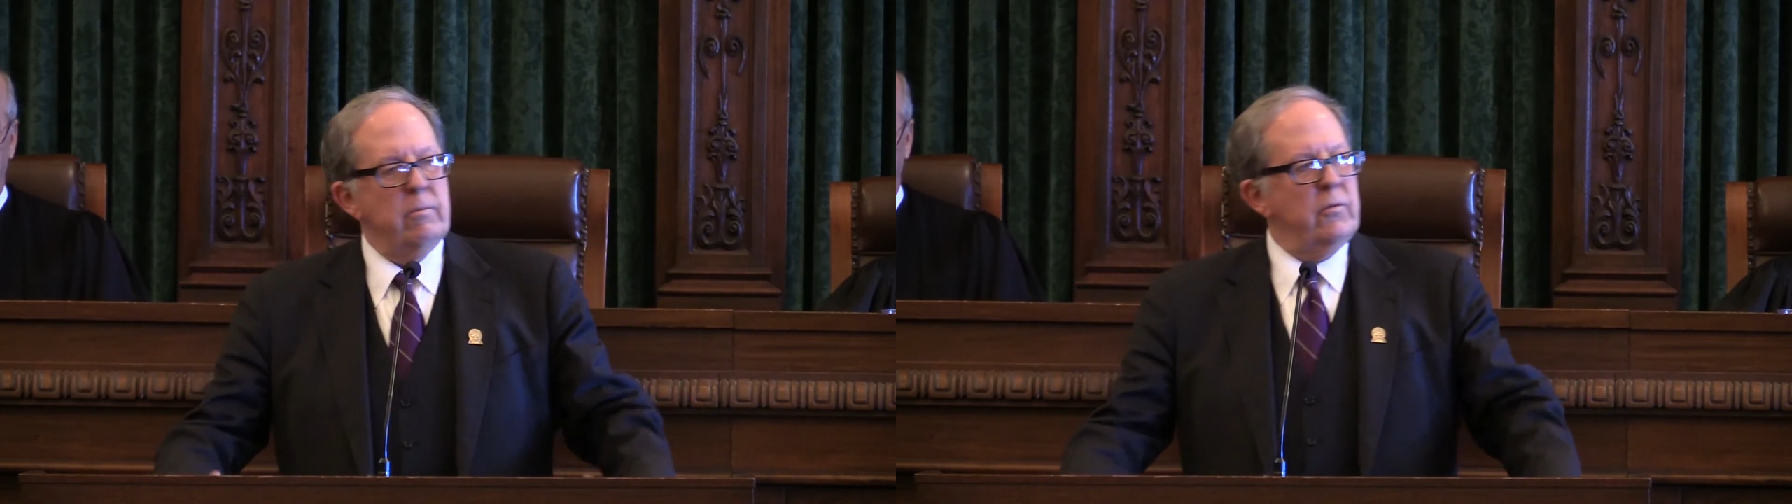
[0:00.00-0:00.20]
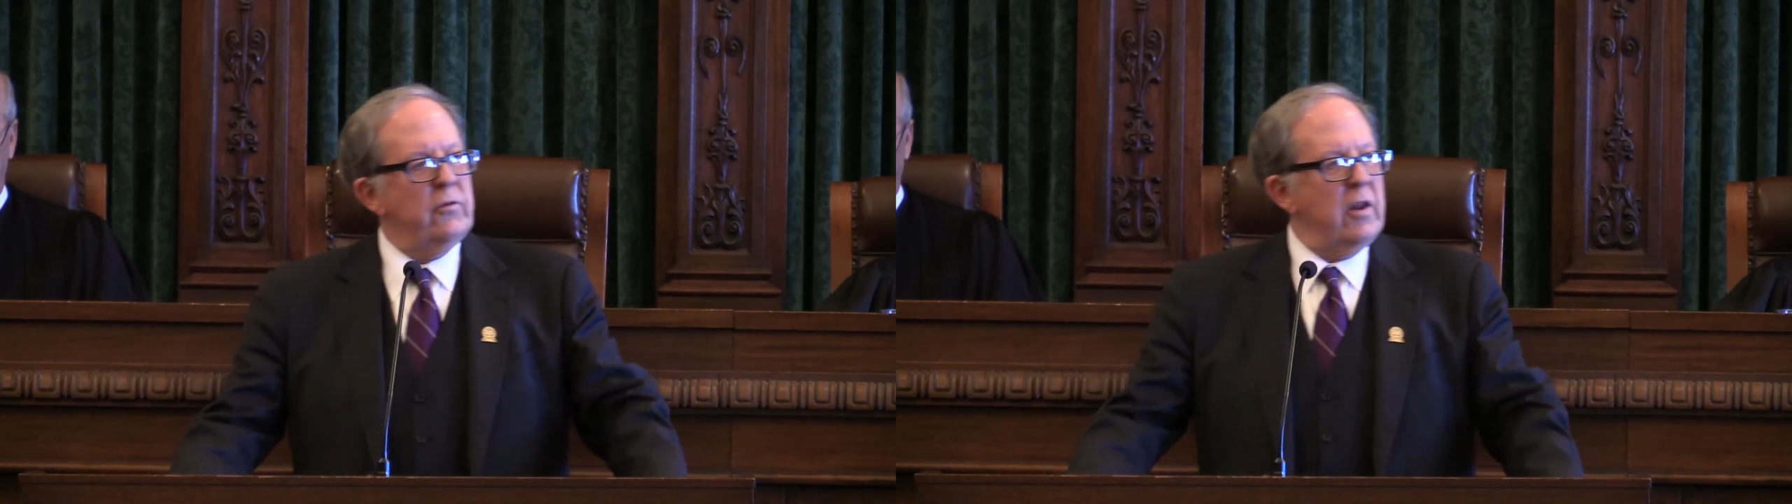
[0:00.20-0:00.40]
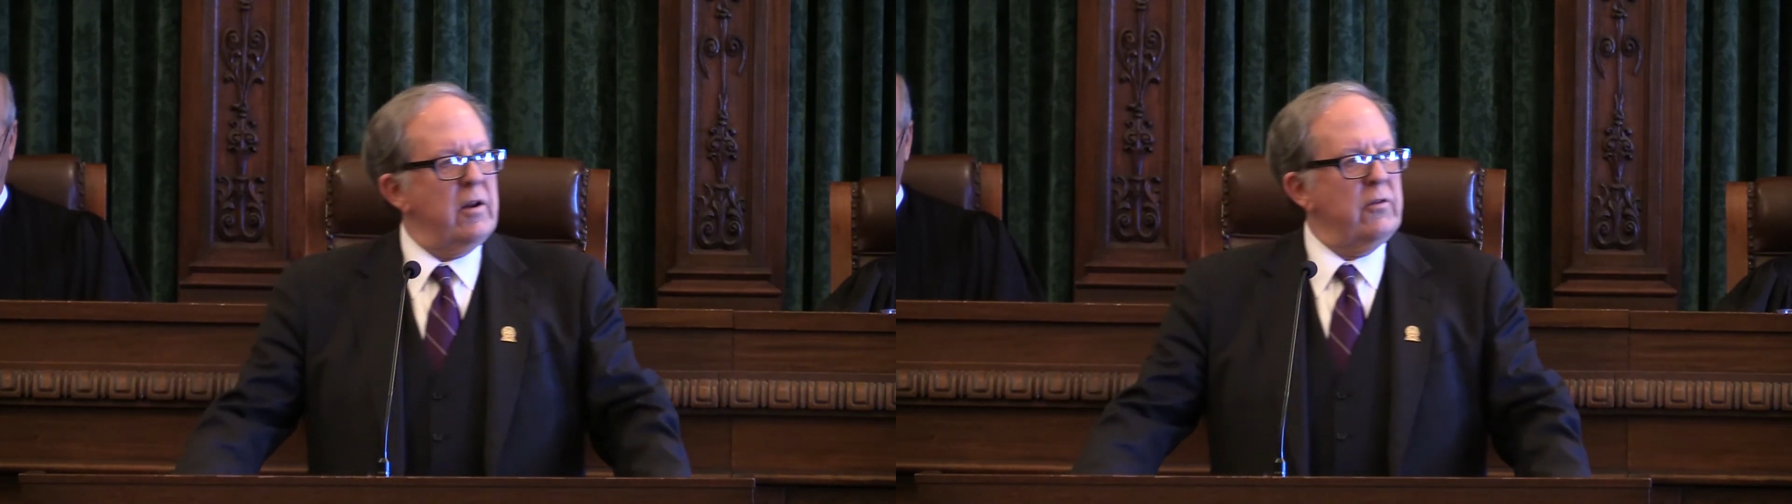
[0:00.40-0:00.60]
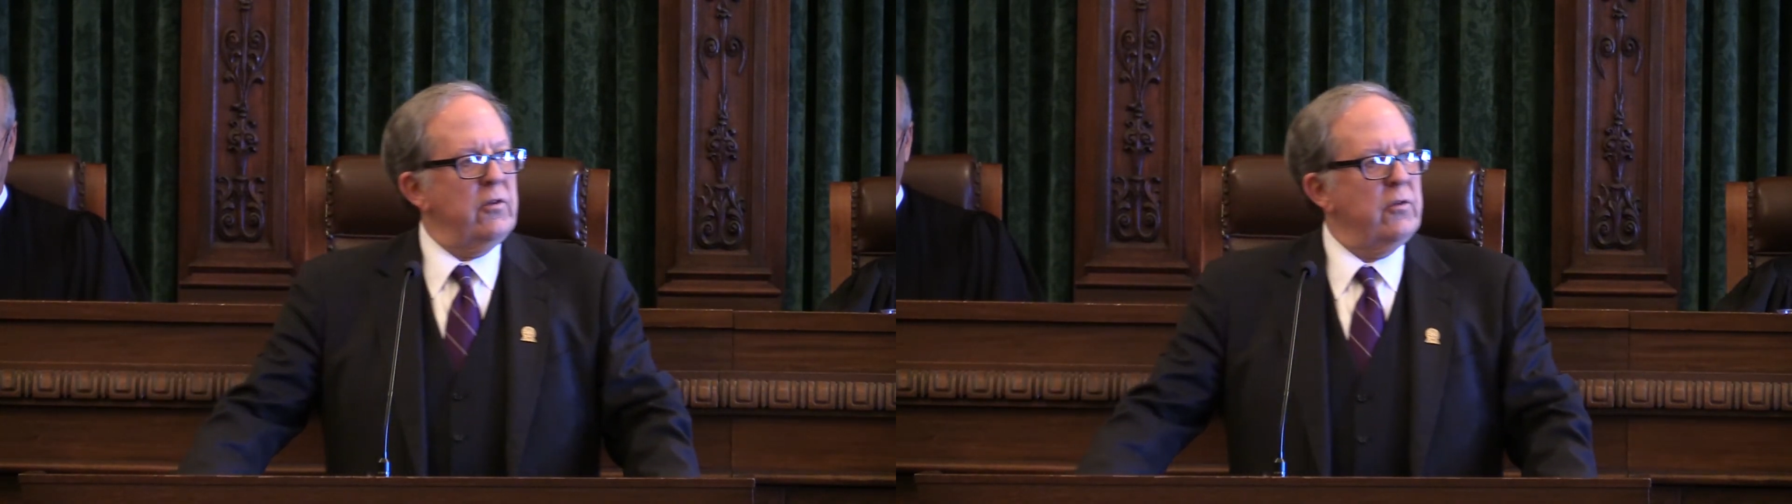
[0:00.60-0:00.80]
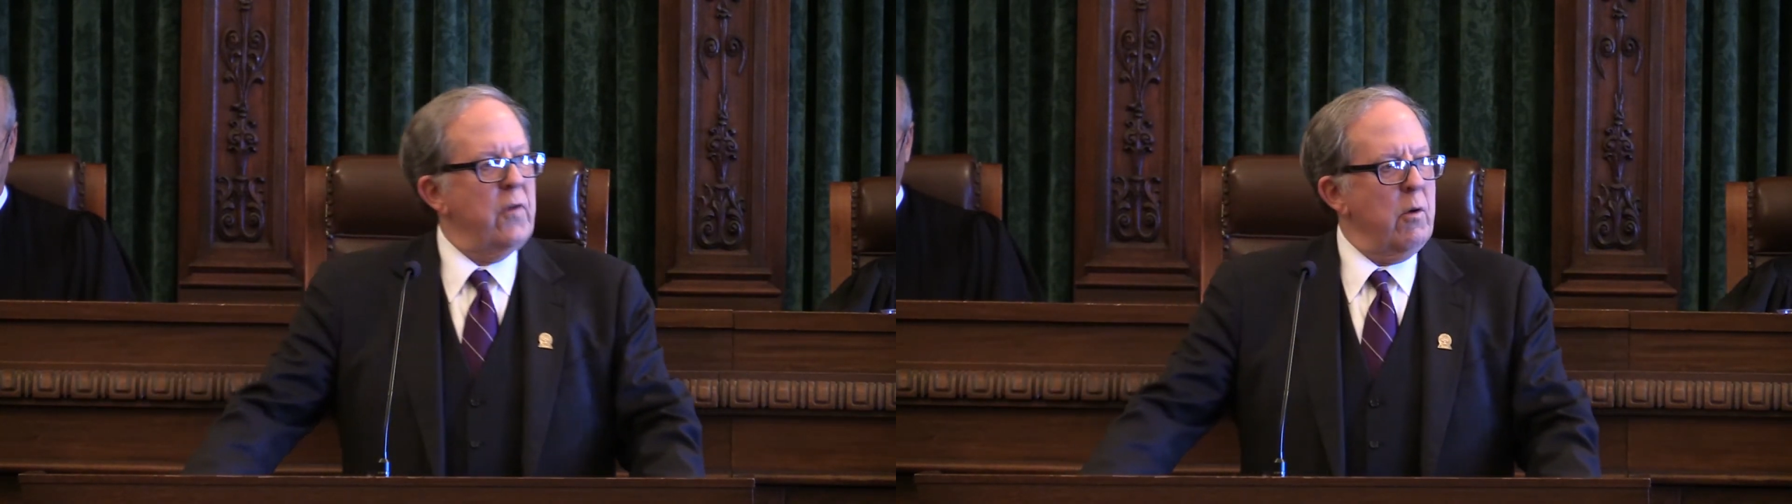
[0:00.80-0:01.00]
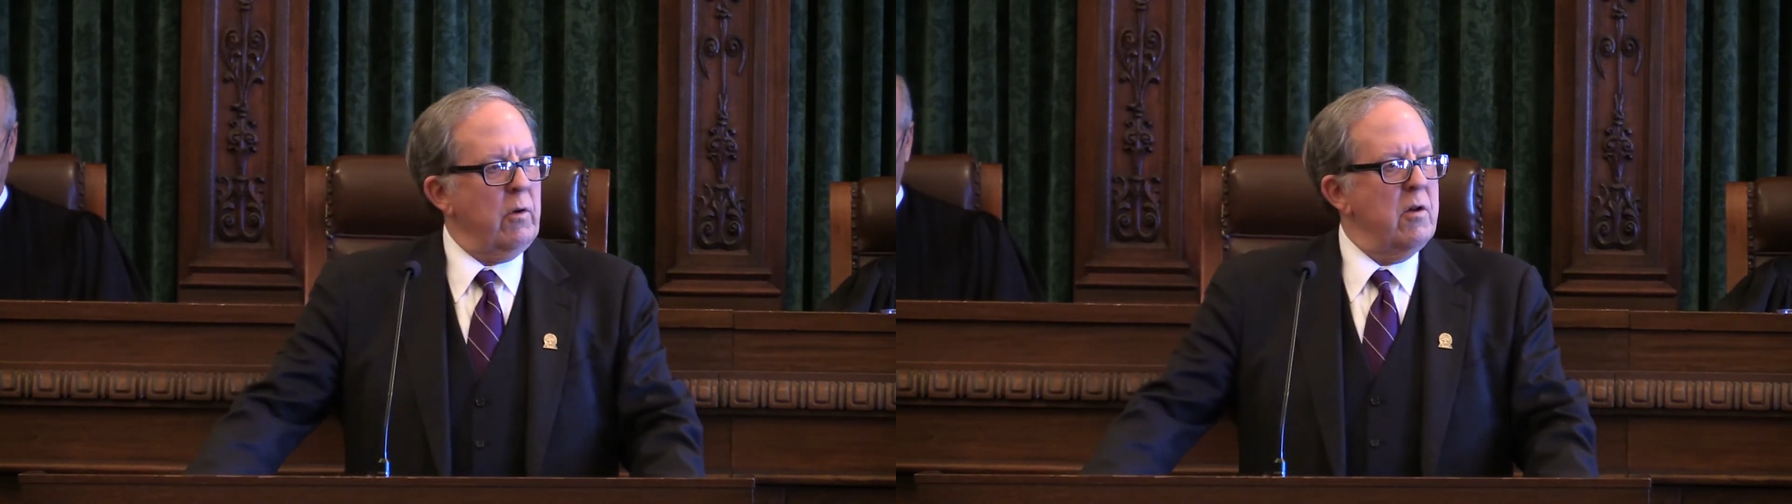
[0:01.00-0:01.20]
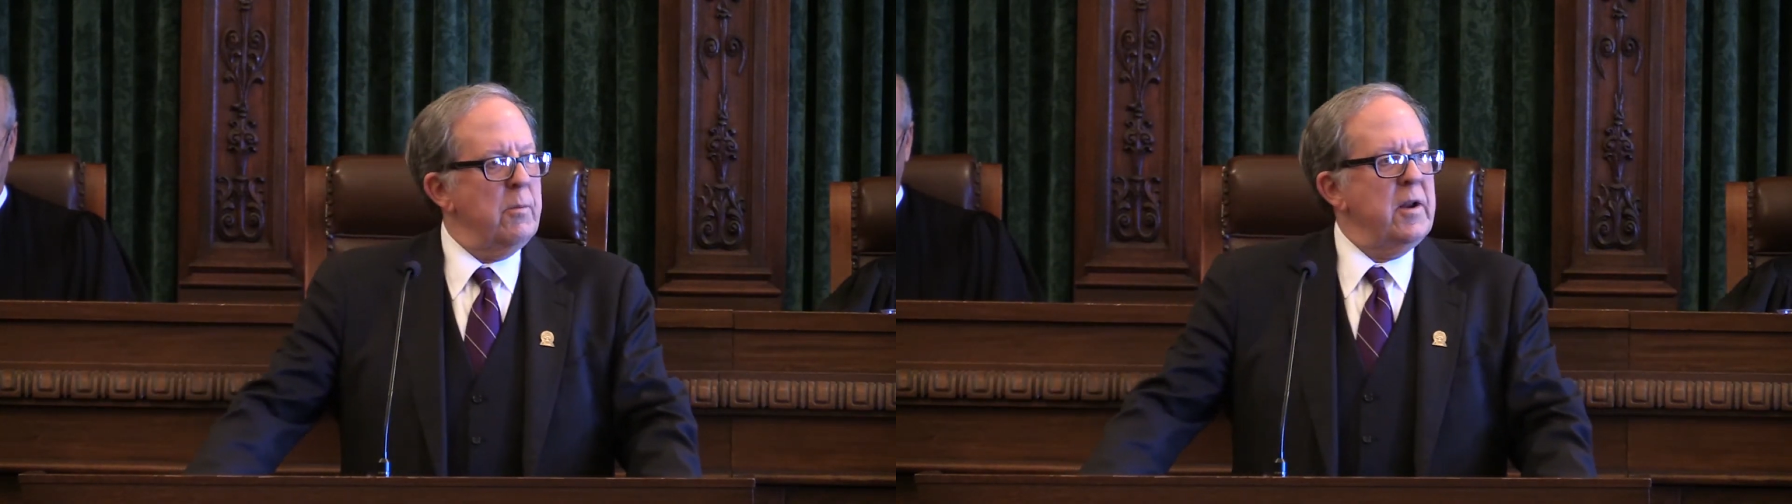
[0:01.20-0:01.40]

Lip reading: citizens of Oklahoma,